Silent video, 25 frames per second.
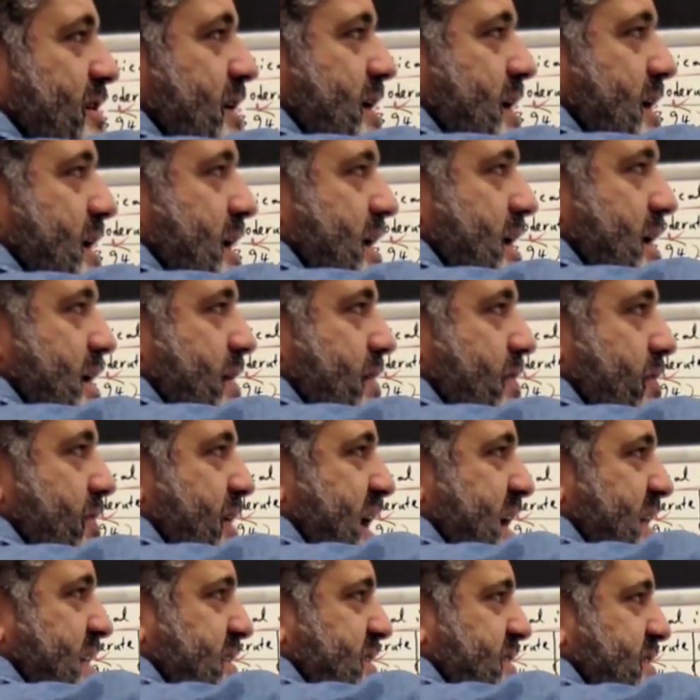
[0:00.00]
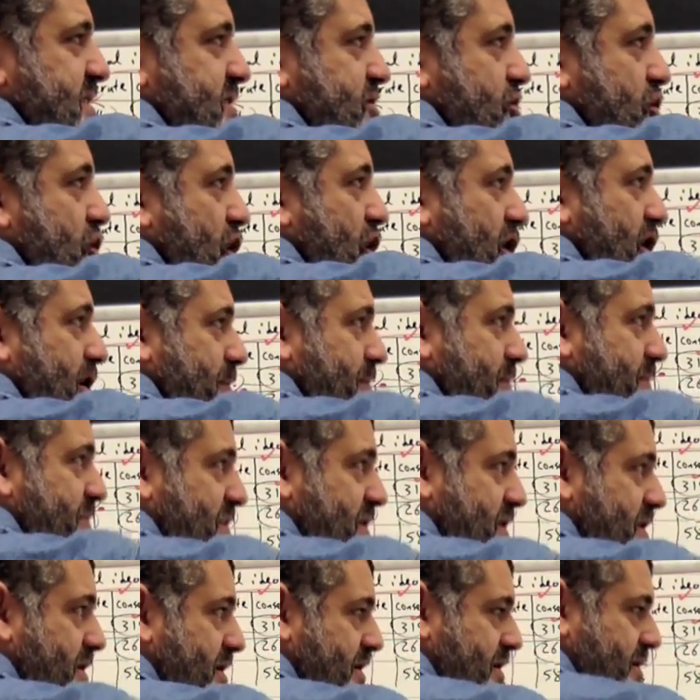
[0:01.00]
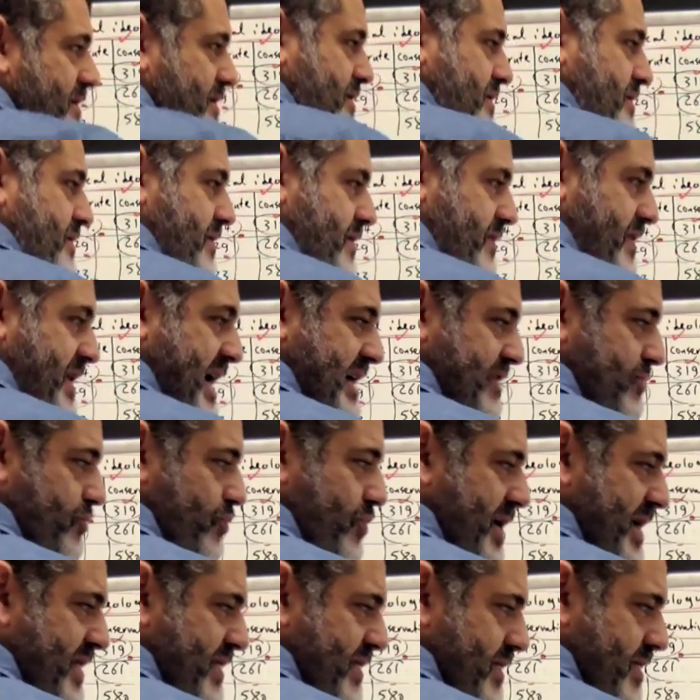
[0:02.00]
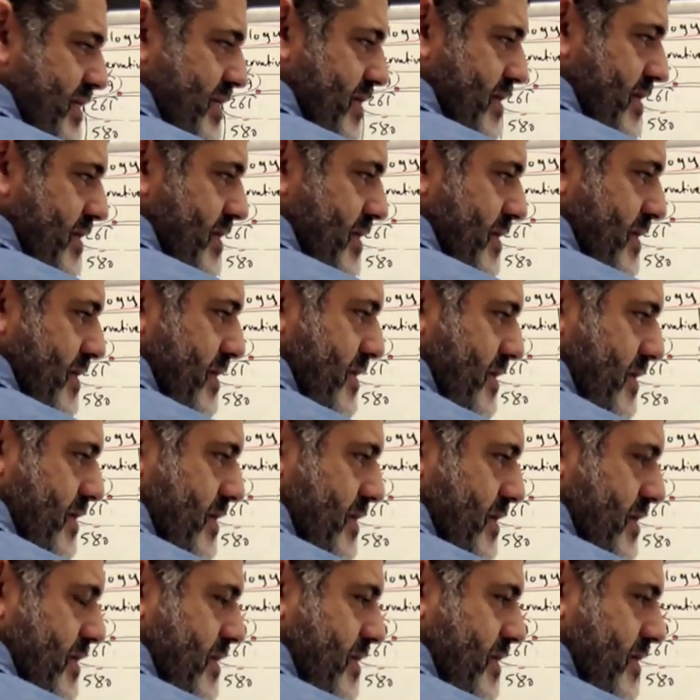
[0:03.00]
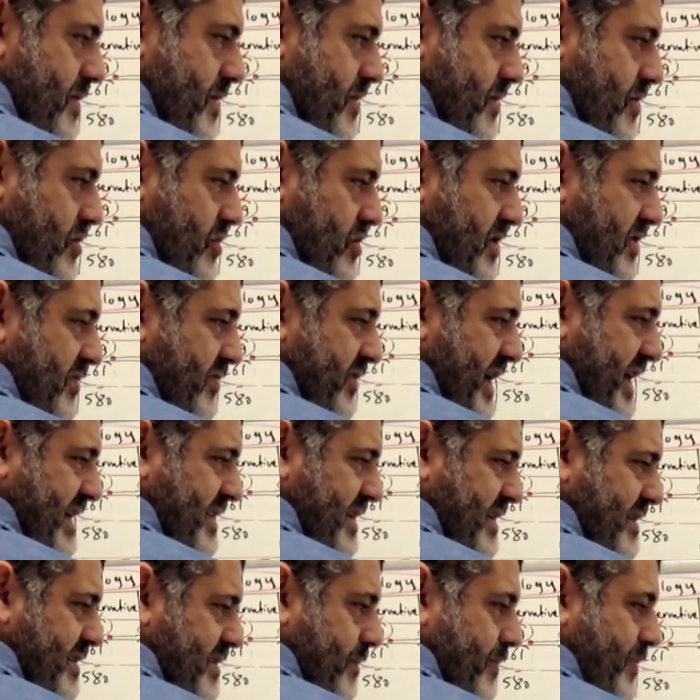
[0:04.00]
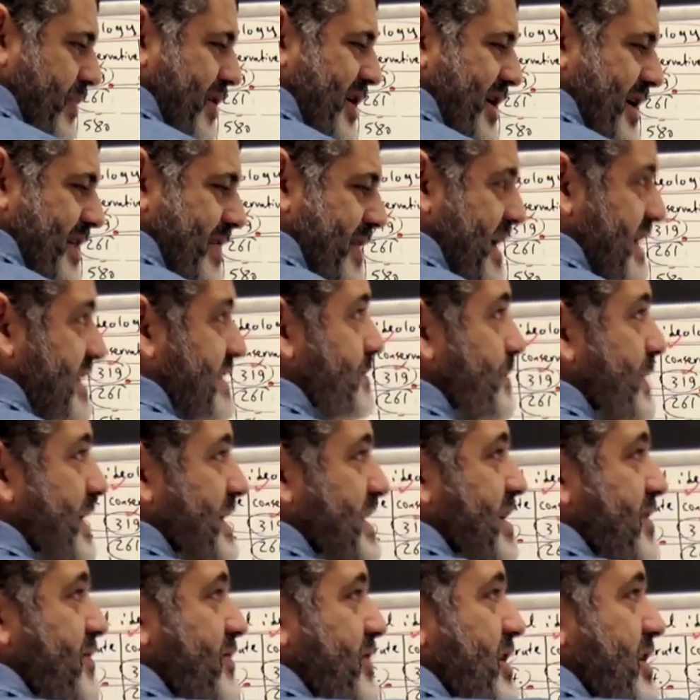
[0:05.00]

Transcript: that column, that one, you divide it by the expected